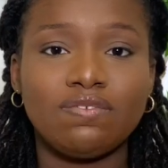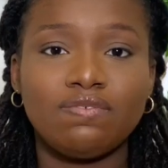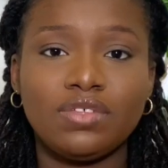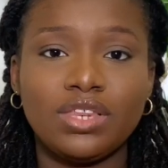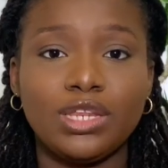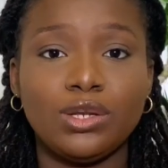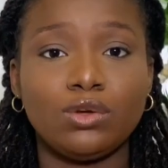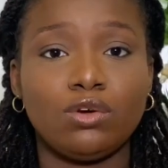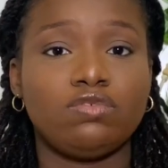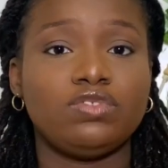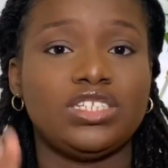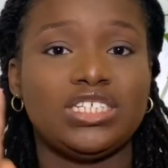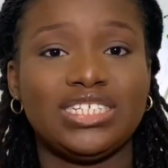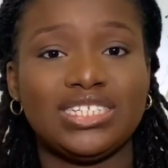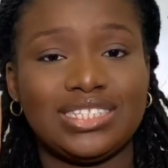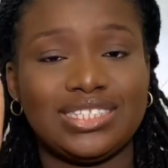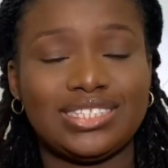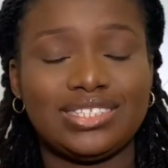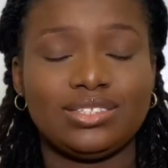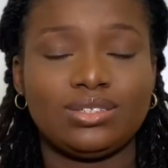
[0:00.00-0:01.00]
feeling of the
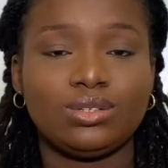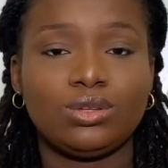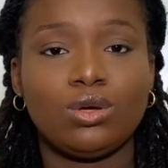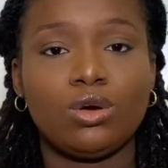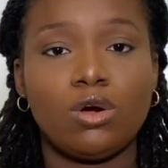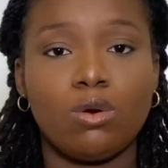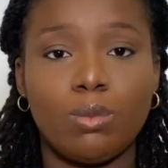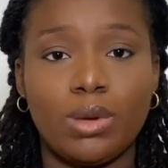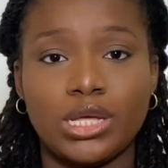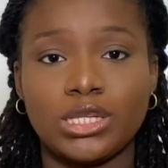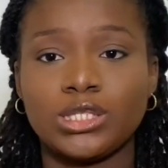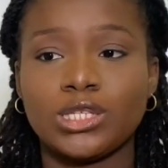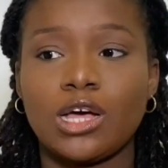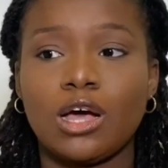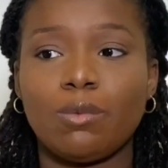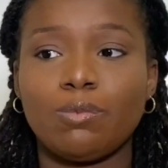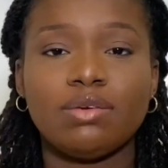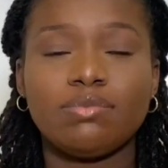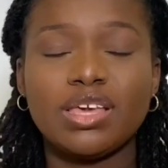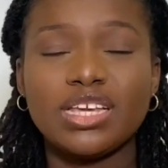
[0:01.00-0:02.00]
heat on my
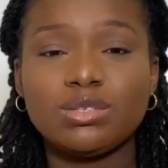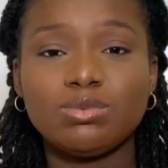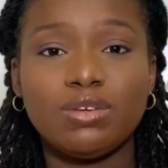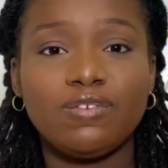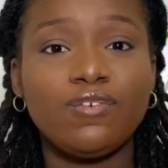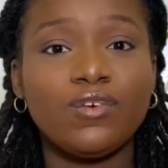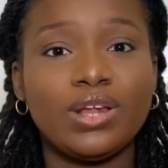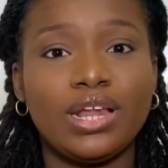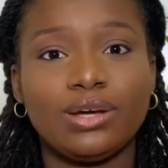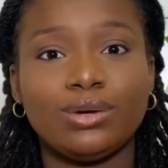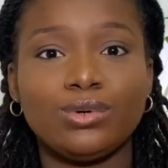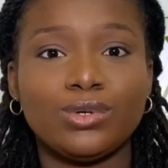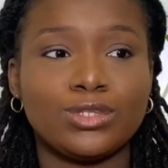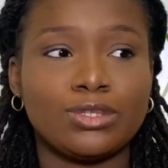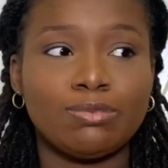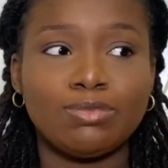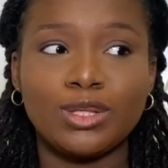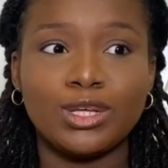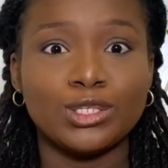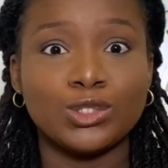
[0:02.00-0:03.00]
scalp. It makes me feel like, oh,
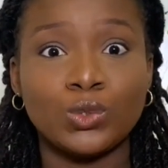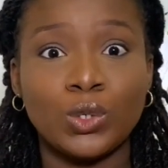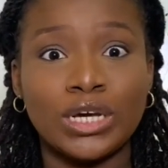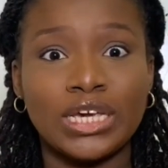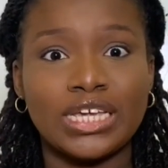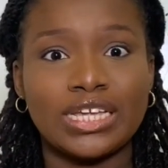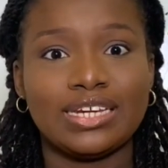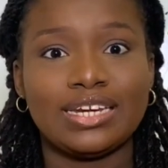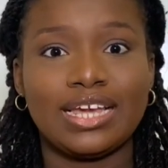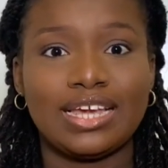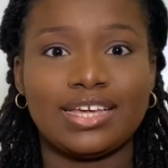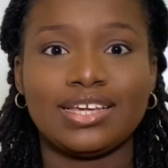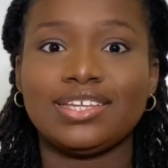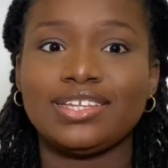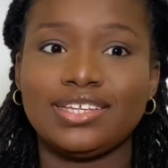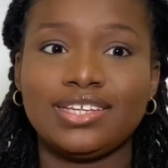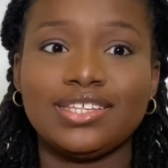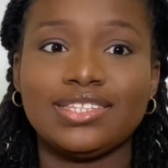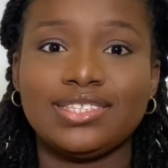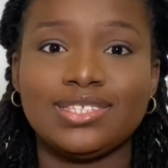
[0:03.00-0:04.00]
something is working, like
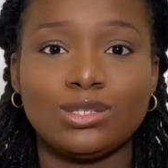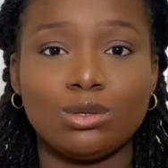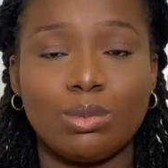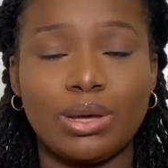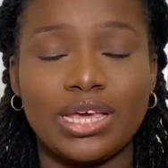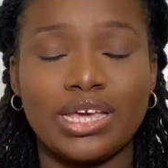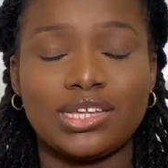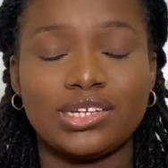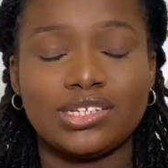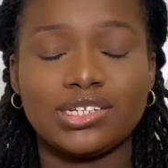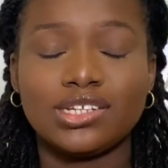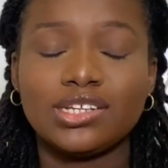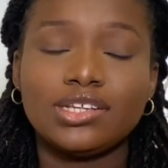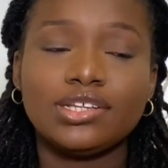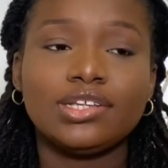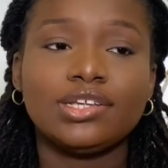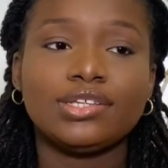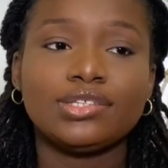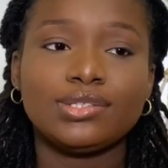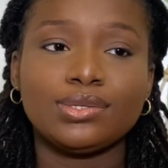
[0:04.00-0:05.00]
heat is on my head.
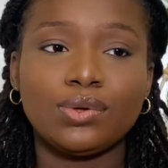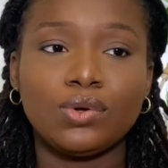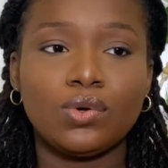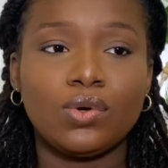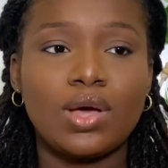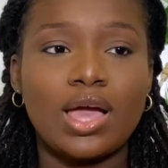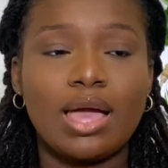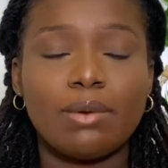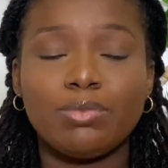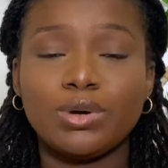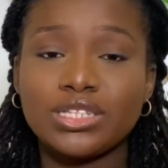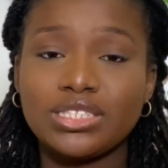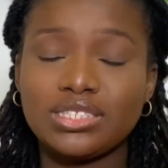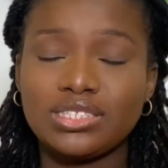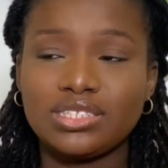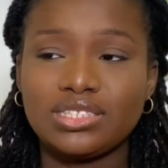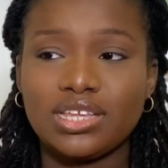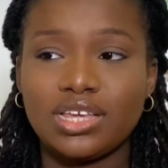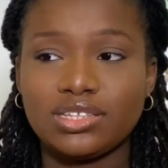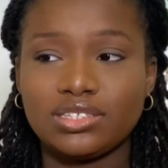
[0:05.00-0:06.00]
So I bought
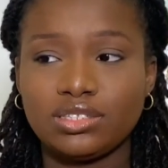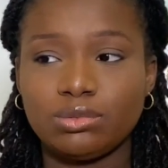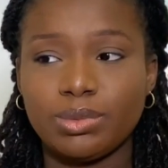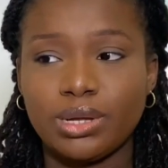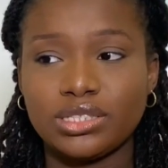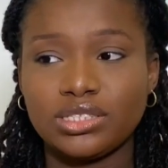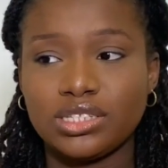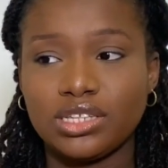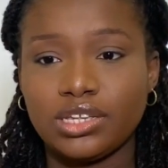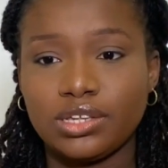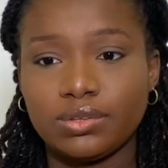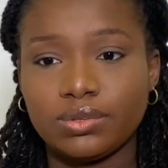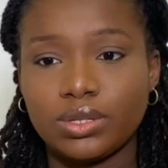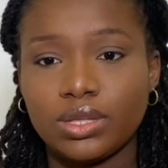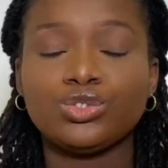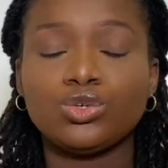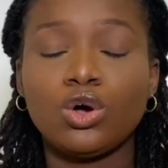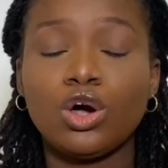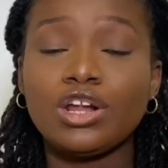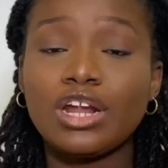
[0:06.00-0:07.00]
this hair steamer thing.
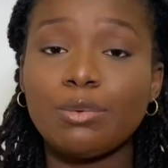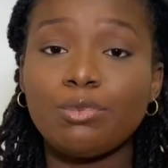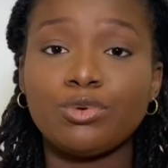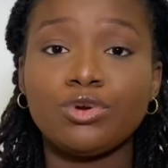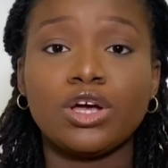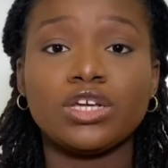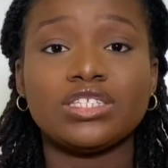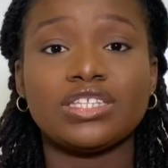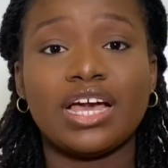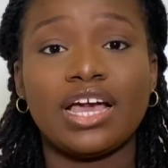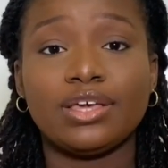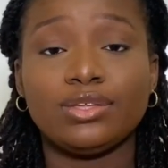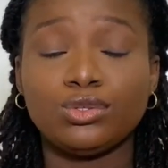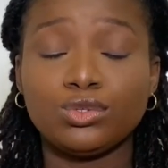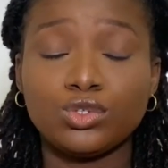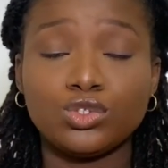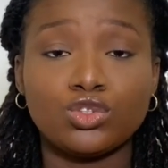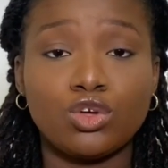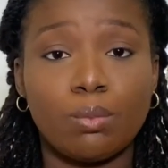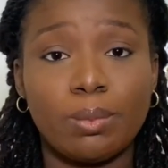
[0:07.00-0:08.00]
So other products that I
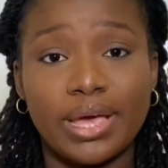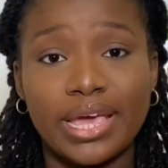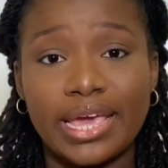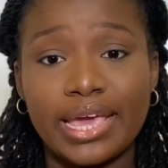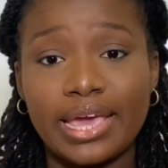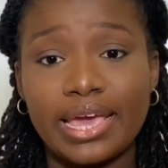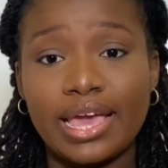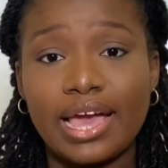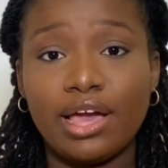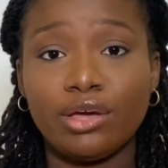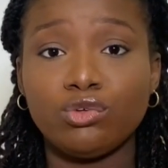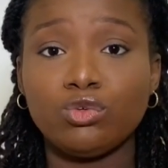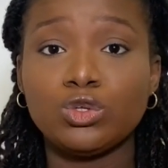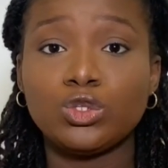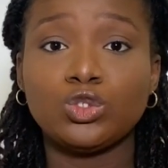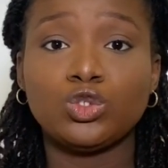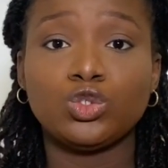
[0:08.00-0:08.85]
use on my hair, I use